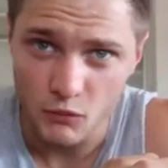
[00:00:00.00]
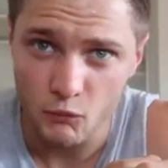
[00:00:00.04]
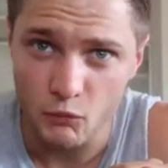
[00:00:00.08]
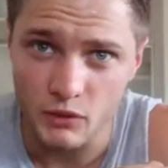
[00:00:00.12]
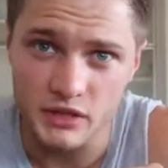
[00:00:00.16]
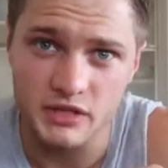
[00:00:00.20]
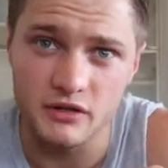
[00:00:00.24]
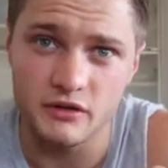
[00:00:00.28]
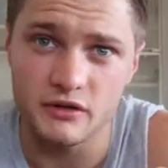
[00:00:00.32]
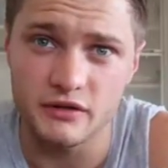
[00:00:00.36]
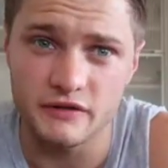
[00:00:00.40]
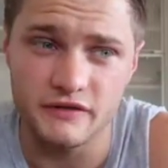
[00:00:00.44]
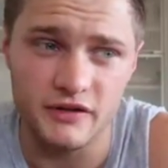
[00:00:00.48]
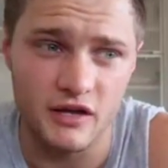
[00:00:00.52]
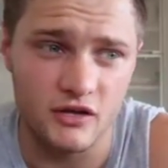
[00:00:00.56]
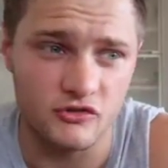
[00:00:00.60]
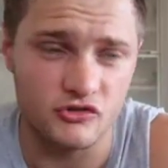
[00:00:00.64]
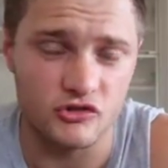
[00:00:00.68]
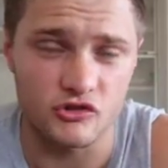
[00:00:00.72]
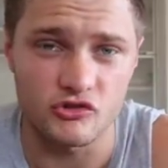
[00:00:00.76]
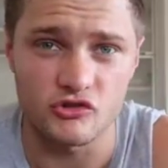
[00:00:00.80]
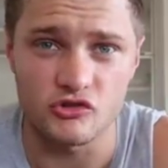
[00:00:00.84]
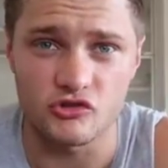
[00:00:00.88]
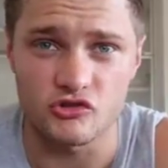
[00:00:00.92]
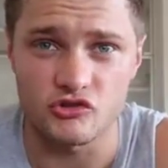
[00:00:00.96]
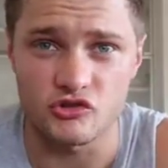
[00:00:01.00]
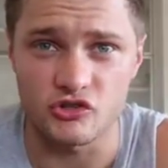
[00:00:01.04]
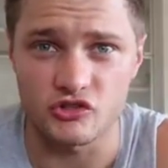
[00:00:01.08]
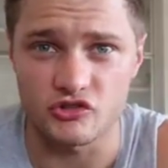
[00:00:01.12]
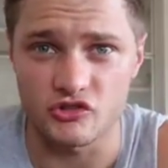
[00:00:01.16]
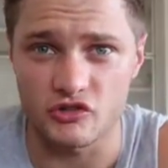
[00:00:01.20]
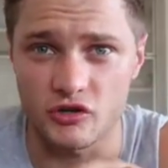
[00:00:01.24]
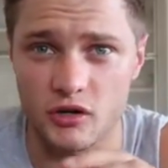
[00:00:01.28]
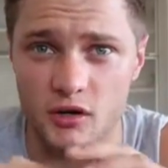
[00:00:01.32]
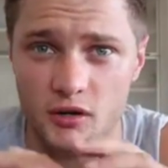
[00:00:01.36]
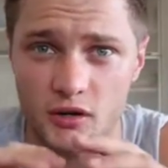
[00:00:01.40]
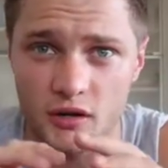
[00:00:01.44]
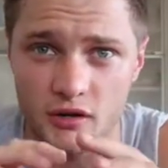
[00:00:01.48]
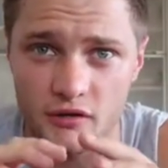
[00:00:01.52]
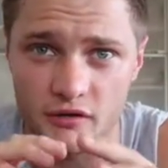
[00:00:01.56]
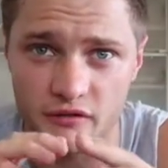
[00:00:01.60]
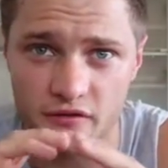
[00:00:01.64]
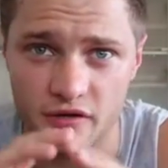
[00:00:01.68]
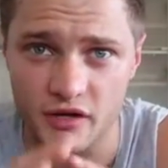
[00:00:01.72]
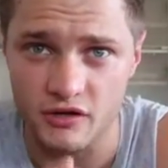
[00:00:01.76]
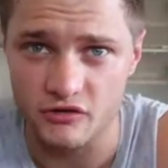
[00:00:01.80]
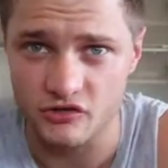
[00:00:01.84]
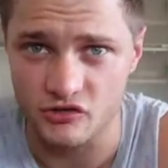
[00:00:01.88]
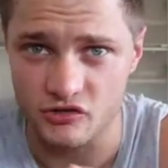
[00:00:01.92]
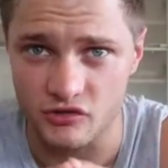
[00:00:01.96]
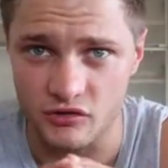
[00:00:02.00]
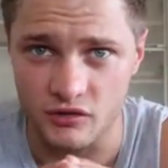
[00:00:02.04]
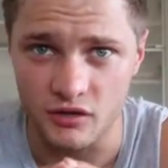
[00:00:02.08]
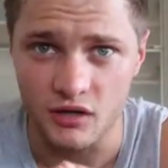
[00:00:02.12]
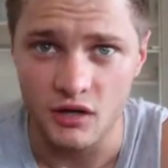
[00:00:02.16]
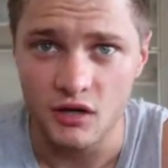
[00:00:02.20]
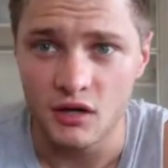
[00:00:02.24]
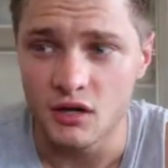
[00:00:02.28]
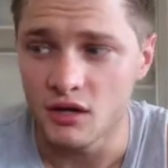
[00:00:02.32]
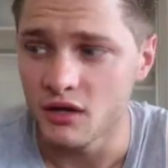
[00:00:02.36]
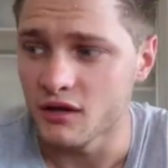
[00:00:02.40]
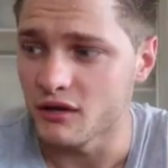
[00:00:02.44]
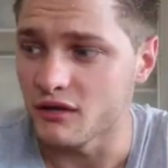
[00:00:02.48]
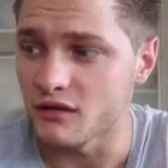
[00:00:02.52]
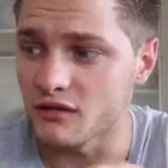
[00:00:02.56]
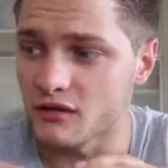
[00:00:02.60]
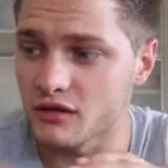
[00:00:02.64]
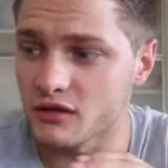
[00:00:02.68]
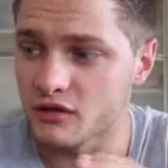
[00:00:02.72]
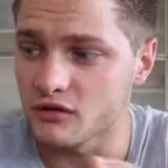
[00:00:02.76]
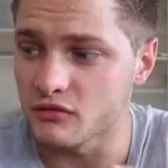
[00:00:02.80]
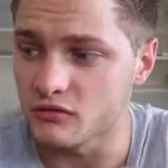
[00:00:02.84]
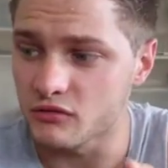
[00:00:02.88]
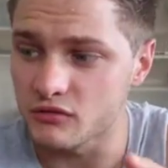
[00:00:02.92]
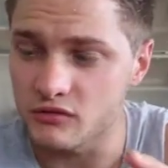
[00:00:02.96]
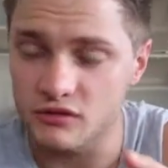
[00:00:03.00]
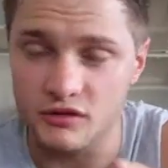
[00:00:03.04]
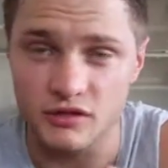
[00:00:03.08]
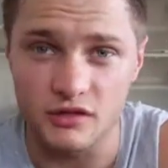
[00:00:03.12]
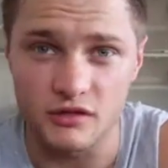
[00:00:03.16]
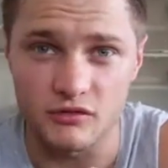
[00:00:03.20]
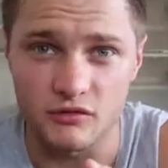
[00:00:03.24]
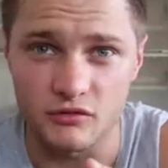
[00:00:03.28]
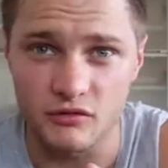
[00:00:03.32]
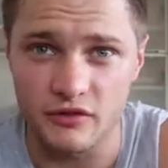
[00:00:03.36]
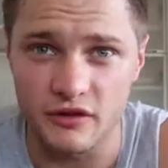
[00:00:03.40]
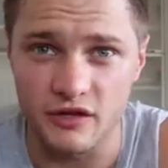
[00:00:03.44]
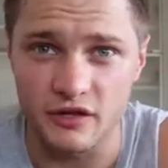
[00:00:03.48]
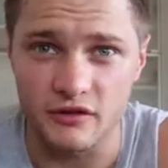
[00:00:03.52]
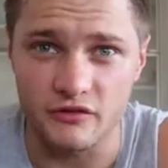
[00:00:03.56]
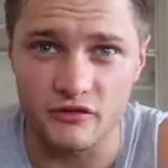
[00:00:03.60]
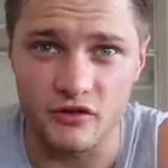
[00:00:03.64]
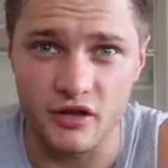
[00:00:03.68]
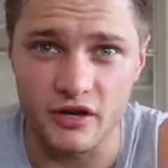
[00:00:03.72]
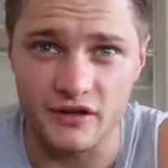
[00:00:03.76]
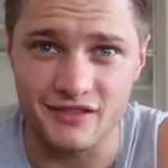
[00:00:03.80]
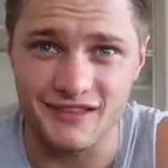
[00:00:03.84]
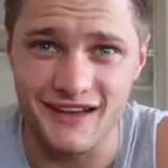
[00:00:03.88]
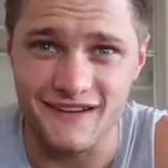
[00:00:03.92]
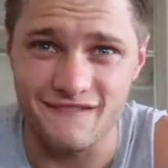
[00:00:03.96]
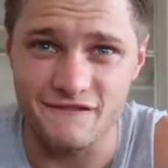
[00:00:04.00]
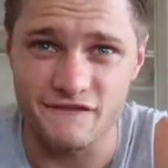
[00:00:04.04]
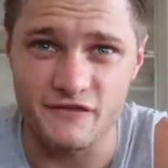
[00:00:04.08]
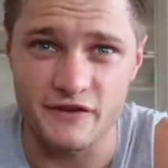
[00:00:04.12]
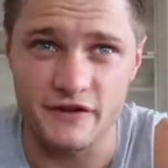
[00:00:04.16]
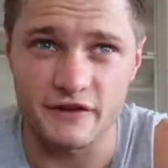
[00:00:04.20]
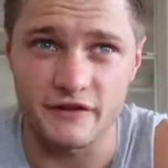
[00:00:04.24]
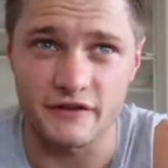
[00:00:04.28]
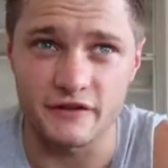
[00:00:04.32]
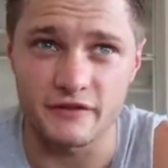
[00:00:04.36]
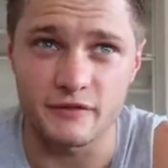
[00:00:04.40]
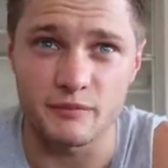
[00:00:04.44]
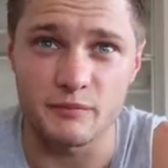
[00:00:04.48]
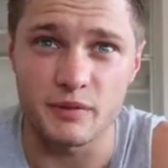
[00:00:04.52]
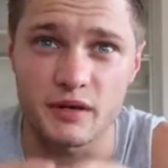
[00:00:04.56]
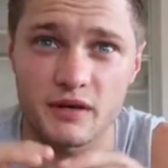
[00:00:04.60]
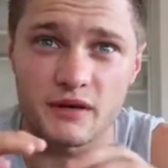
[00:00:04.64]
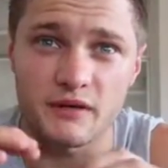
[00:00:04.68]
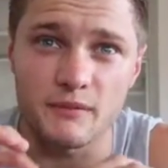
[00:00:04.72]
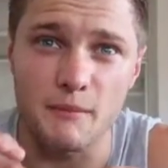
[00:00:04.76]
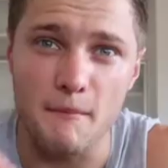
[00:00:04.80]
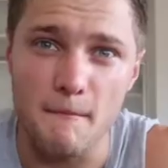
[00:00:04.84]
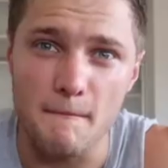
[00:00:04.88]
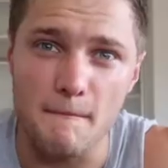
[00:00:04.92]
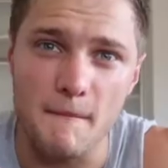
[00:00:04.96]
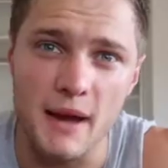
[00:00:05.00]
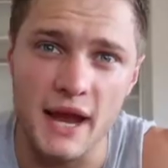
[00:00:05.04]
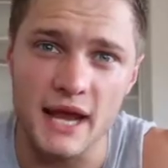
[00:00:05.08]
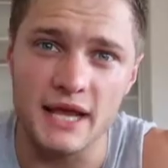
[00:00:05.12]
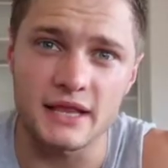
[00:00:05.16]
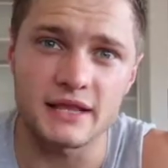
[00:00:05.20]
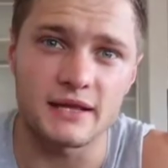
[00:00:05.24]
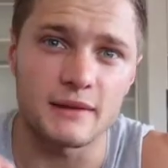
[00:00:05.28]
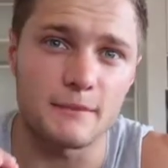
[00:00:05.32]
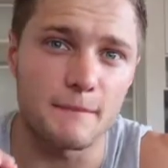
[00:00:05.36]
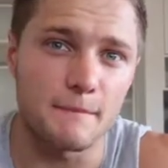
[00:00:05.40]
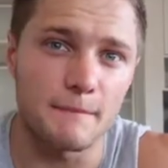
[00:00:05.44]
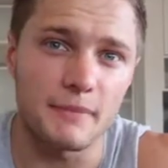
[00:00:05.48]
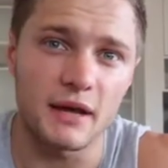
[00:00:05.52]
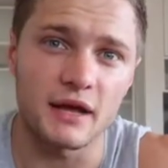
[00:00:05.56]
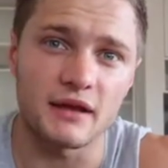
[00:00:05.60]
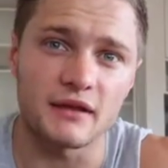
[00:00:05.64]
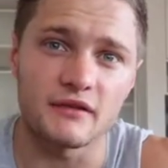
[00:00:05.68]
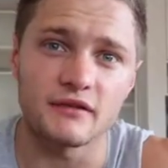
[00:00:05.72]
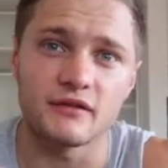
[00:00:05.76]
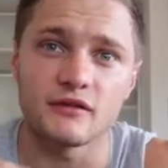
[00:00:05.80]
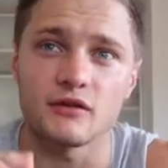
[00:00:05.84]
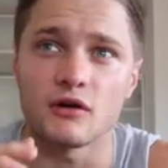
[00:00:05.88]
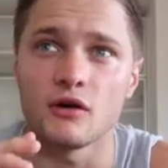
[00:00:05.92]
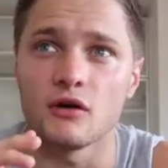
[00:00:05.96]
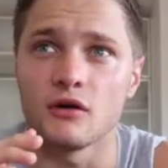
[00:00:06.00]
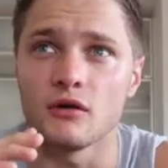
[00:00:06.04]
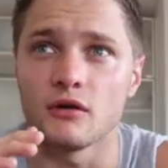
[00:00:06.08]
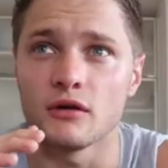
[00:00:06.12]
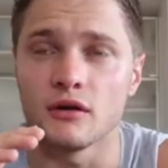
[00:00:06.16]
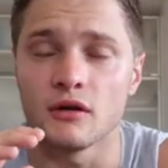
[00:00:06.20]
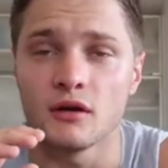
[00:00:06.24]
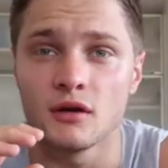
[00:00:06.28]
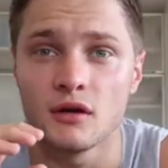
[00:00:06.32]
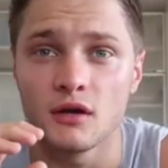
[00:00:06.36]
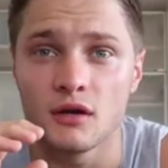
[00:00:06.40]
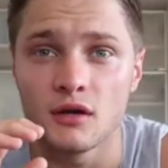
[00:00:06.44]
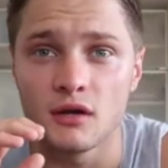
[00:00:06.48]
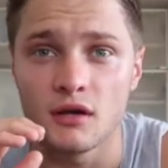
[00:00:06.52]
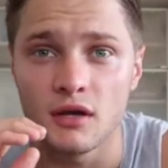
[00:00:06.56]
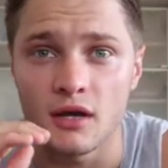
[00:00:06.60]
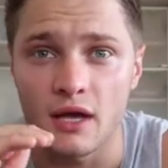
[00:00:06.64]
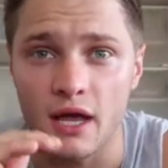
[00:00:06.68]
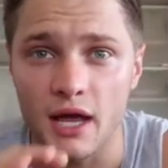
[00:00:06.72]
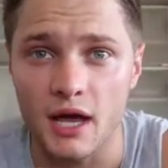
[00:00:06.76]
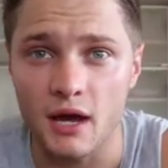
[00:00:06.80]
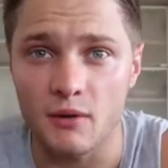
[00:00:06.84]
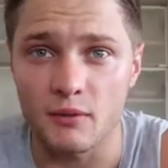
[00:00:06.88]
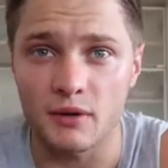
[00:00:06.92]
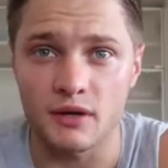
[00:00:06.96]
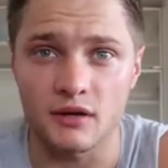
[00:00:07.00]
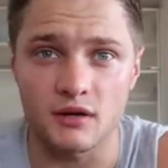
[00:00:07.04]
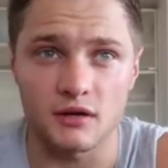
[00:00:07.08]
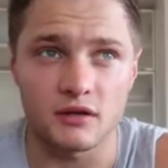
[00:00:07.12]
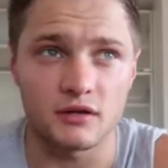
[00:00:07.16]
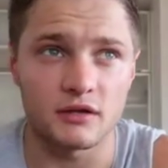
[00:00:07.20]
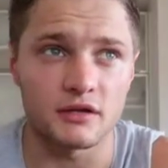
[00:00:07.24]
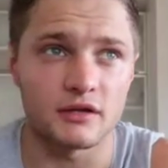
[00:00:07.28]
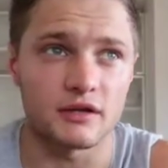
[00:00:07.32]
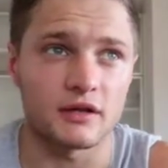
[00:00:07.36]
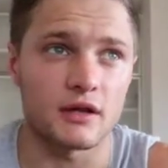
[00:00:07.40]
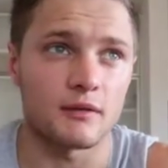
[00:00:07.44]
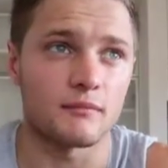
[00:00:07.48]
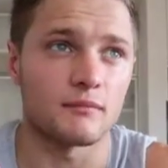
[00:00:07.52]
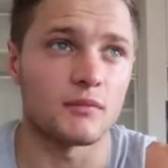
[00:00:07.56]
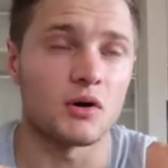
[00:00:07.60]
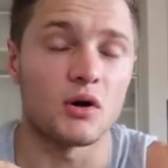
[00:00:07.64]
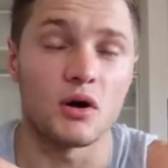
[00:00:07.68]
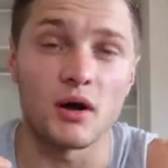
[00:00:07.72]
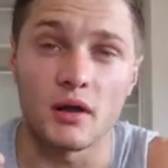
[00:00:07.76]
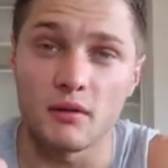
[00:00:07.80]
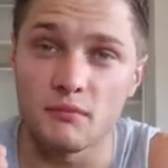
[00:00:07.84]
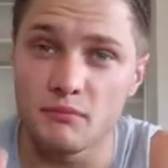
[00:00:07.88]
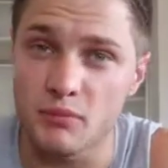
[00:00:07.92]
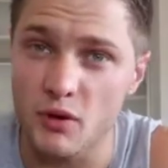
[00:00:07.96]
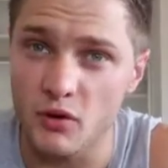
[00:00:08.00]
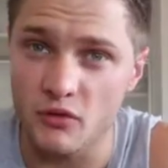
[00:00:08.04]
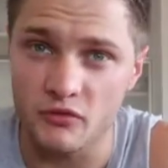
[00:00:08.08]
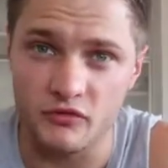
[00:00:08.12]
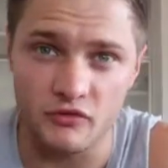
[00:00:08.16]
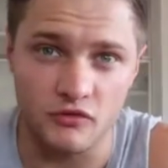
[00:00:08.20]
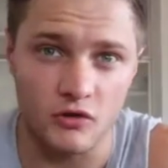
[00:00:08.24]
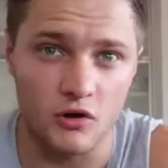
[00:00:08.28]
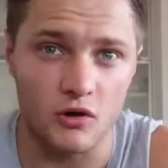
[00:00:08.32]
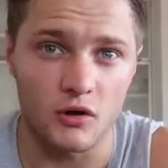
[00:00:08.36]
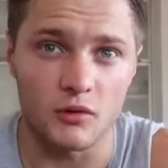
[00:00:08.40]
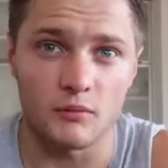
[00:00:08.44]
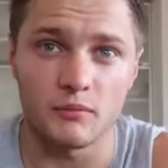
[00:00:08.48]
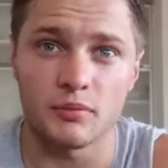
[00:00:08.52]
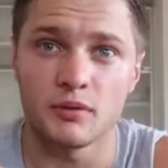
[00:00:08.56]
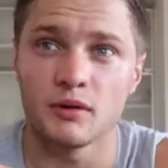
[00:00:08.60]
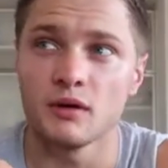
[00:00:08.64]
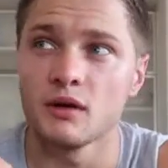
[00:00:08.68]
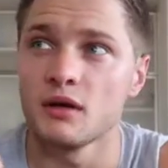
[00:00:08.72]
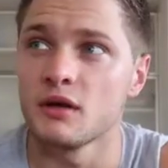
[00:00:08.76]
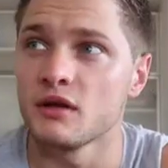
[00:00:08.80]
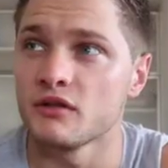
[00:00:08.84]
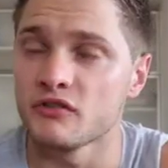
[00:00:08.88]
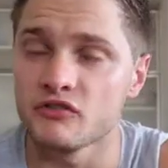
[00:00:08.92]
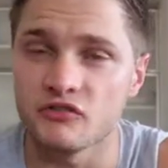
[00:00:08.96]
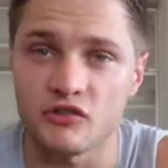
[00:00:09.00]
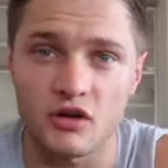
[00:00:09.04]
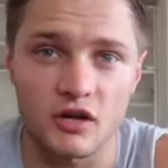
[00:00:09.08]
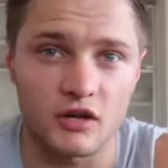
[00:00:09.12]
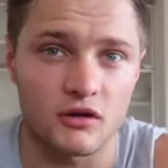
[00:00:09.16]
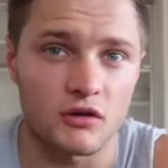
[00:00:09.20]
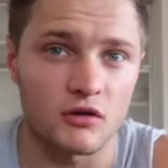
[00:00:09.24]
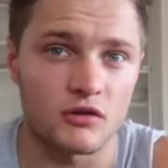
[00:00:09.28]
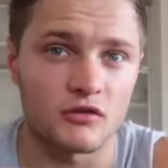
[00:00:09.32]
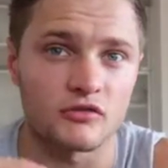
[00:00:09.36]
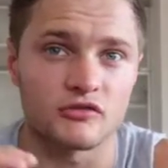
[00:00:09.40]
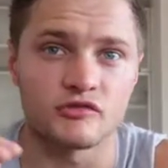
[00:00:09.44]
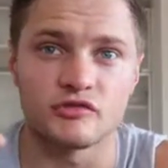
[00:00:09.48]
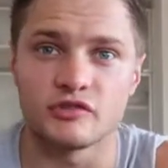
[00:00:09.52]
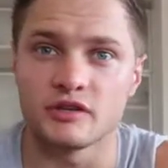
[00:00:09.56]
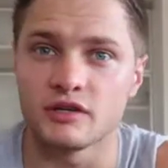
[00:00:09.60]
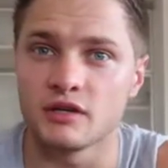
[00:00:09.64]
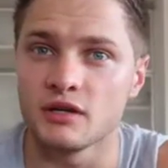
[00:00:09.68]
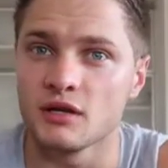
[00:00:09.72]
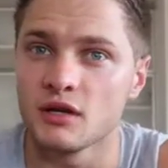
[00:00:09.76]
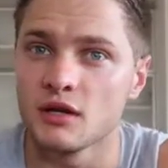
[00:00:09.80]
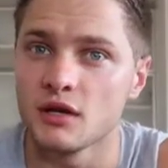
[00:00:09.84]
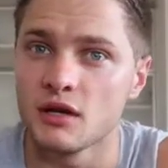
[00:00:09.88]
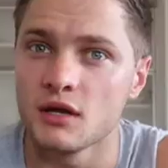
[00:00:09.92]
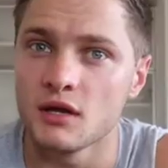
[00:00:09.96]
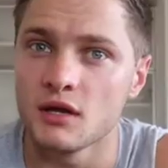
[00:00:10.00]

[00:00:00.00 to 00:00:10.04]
We're going to touch on nutrition. I'm going to touch on the little things like that fitness, but it's mainly based on how we're going to clear that mind, post-comp, psychology,